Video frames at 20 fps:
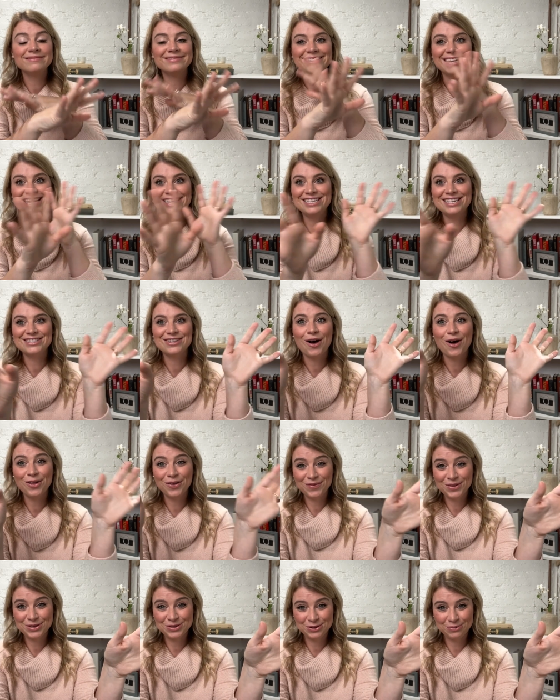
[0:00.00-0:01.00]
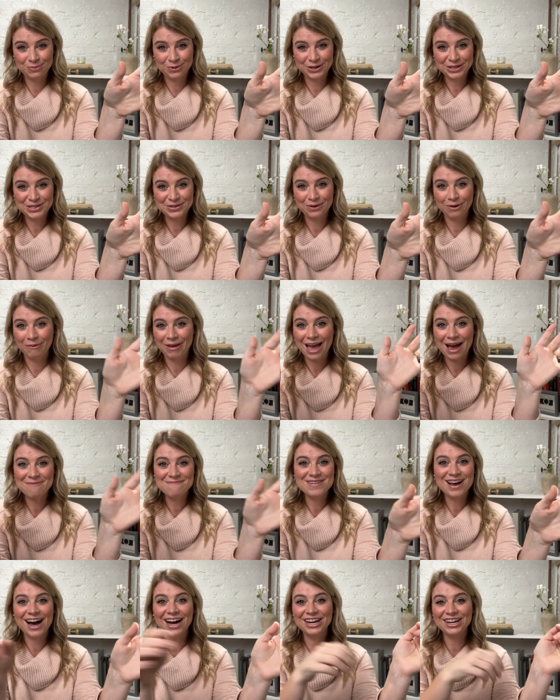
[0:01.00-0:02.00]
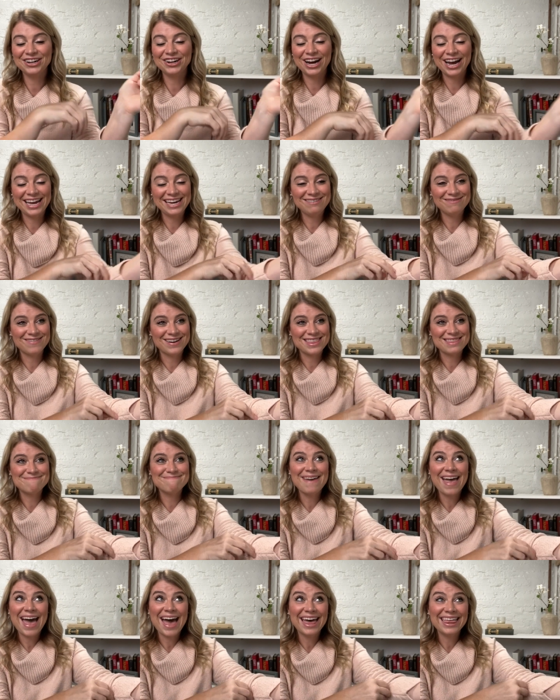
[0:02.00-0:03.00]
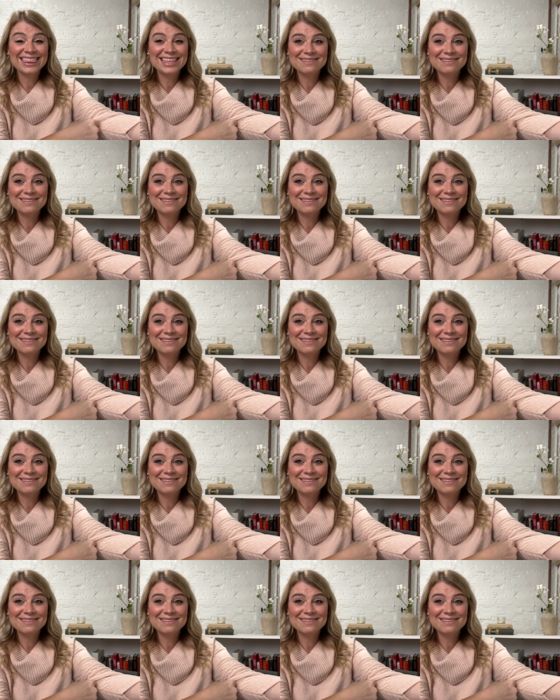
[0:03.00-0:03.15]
It does all of those reports for me. I'm not great with math.